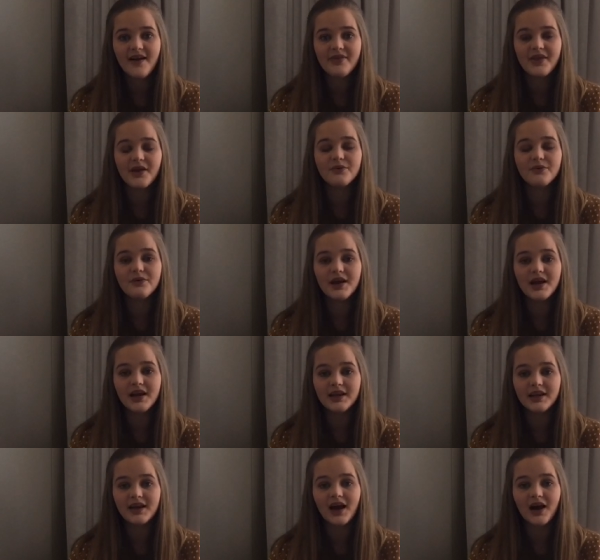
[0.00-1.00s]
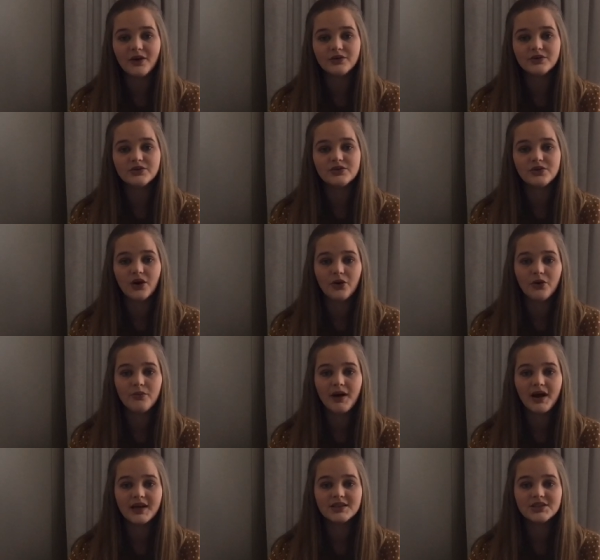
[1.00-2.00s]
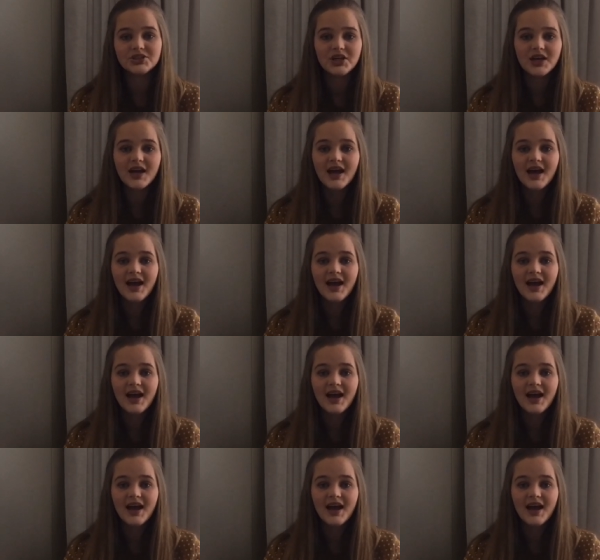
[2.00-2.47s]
They really count so much.